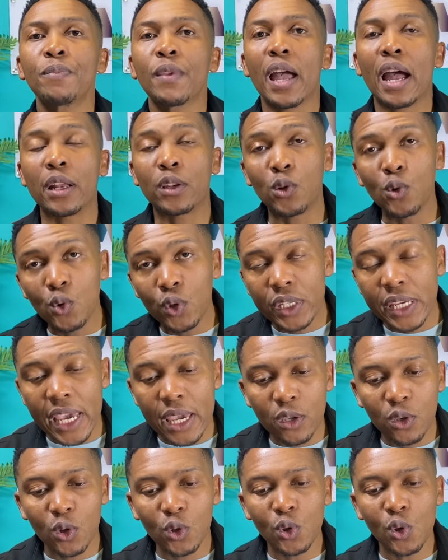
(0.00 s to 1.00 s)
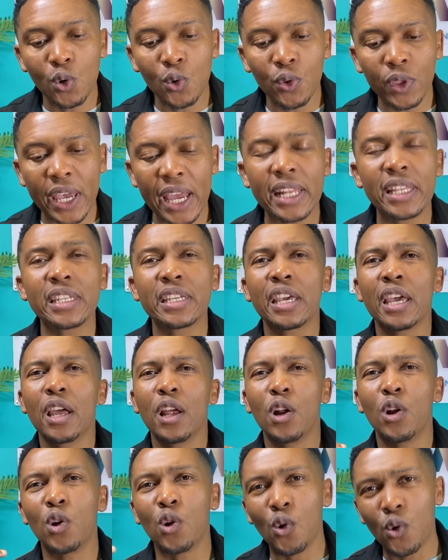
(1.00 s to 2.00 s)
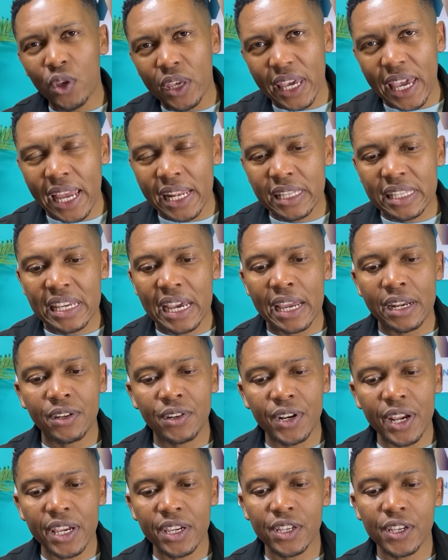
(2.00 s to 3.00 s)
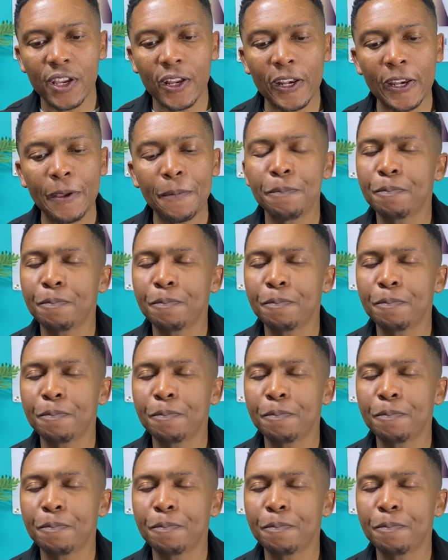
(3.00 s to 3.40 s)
I do take you through that. Look at titration.